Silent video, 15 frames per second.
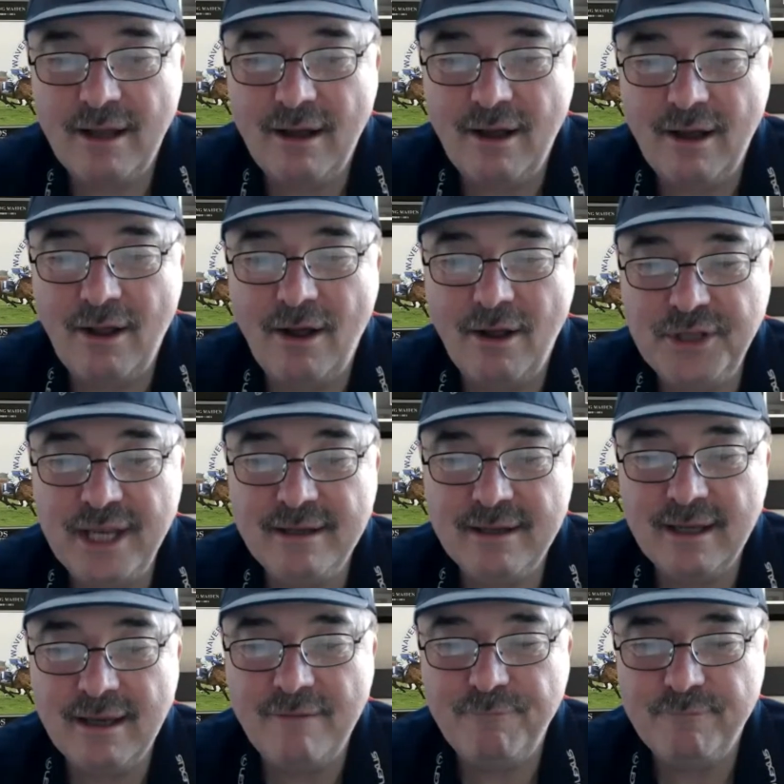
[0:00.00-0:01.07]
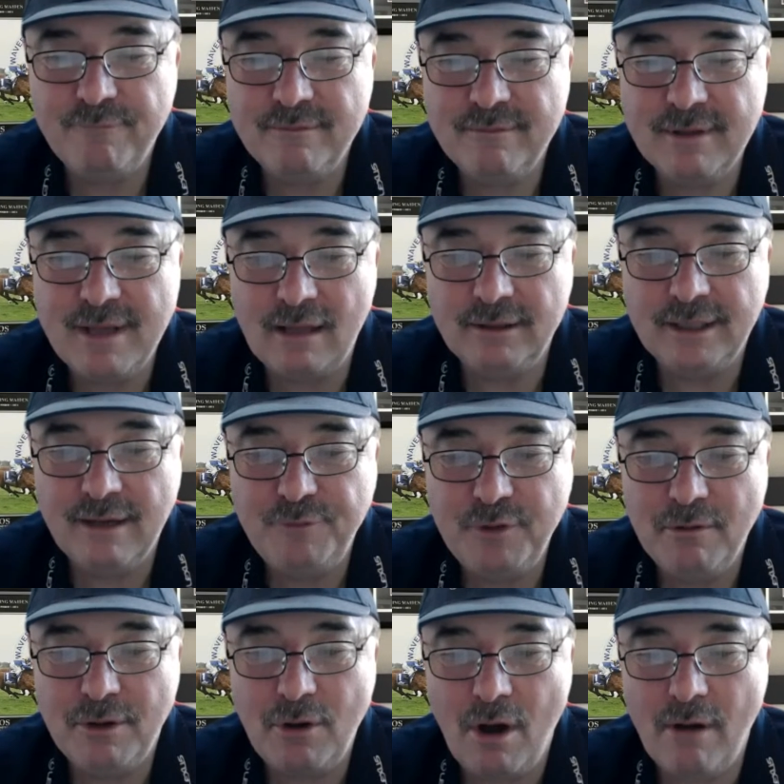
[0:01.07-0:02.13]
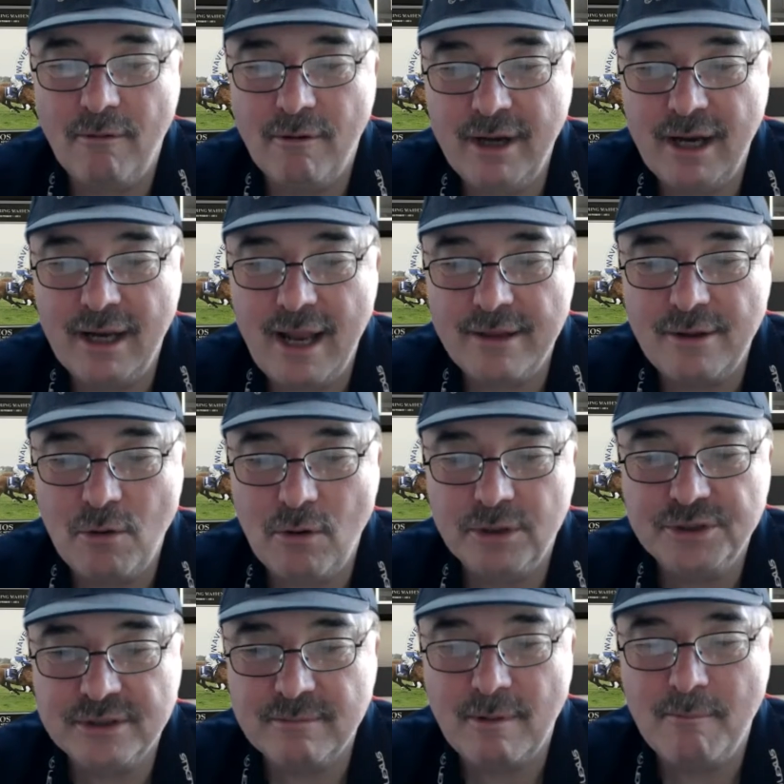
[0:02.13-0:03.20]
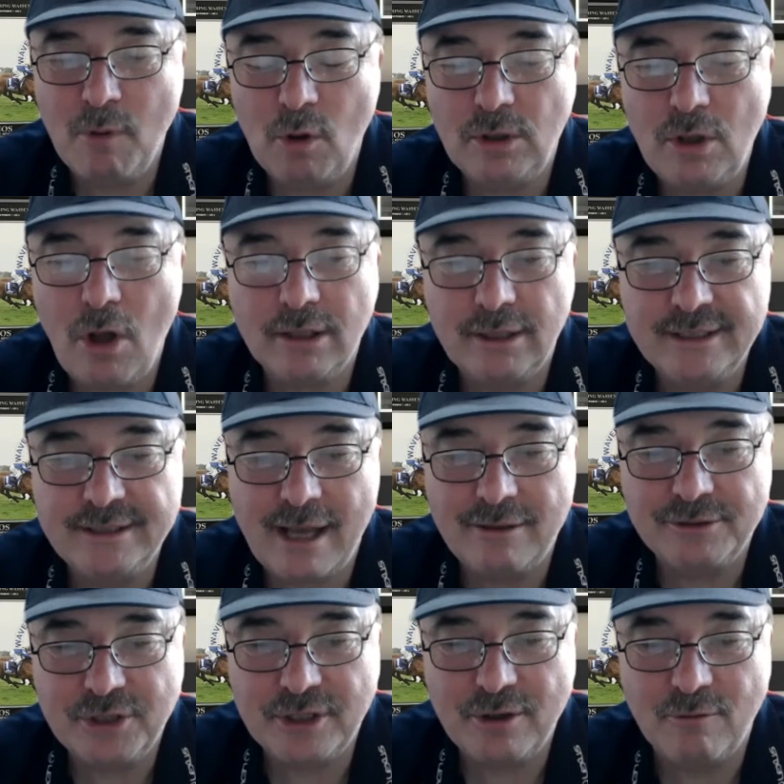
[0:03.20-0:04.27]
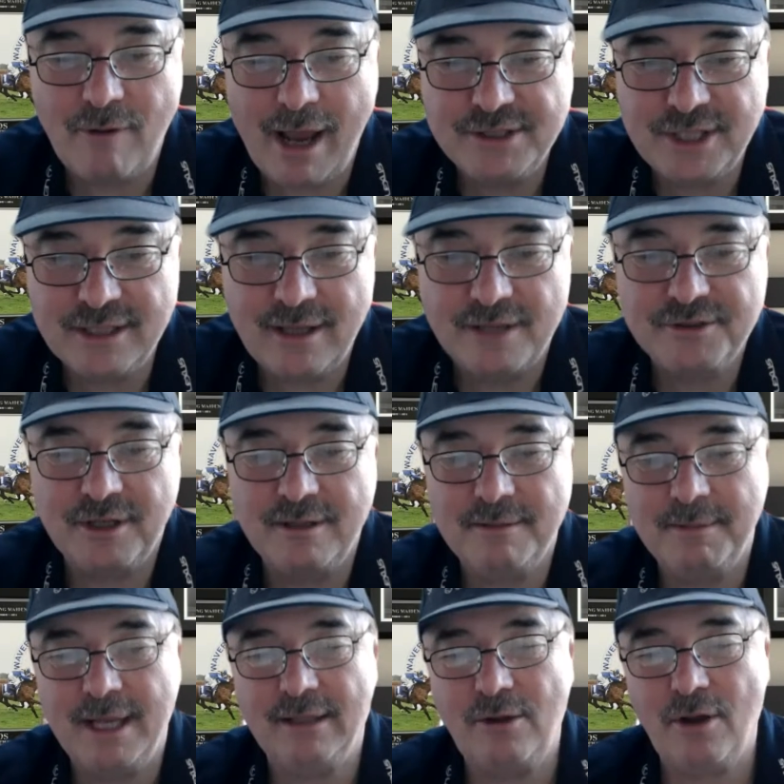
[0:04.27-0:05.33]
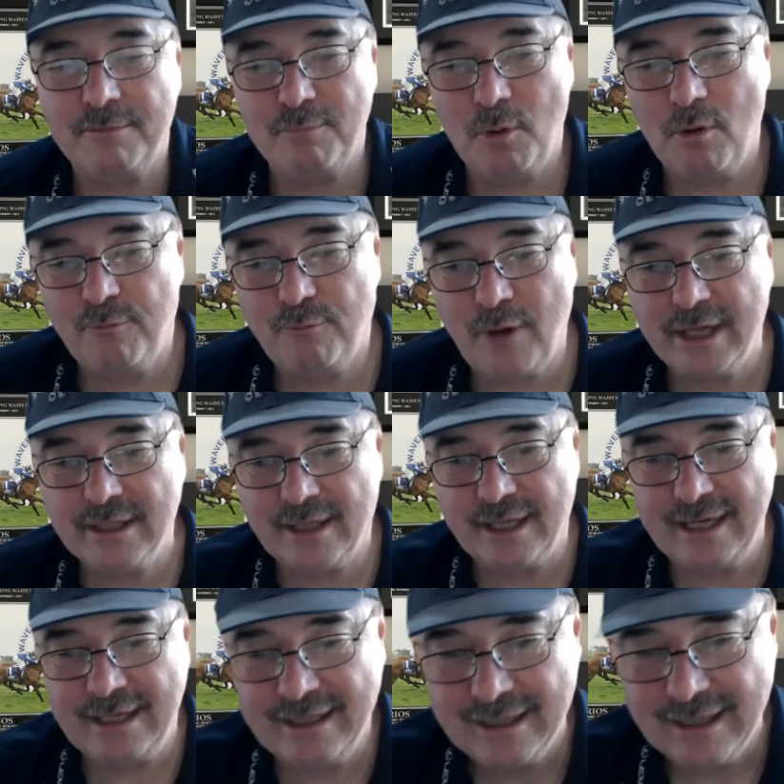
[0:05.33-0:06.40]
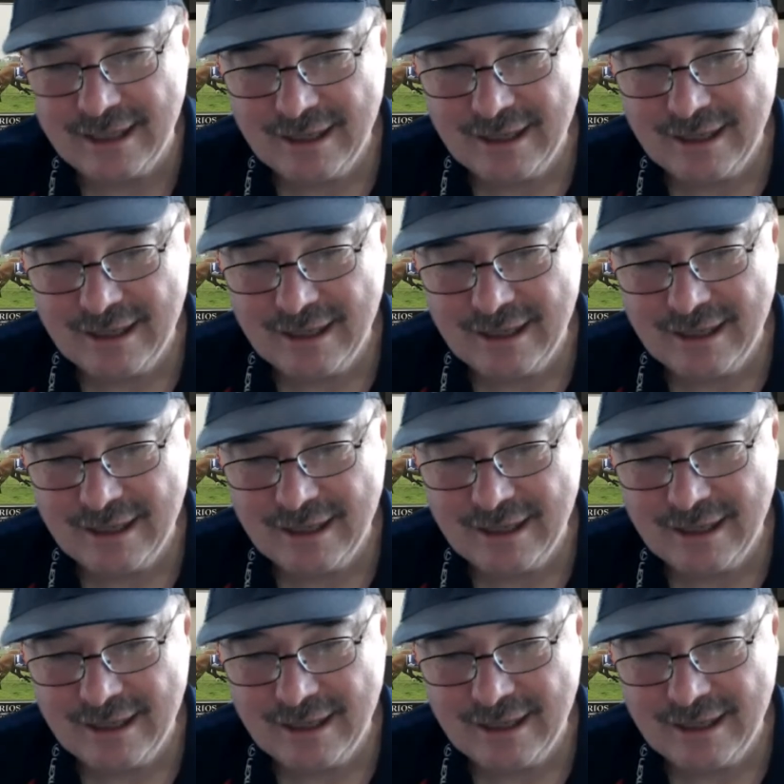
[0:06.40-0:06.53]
I think if Gelding, if you and I were in another horse, more likely Dalziel Racing, they seem to be a lot more friendlier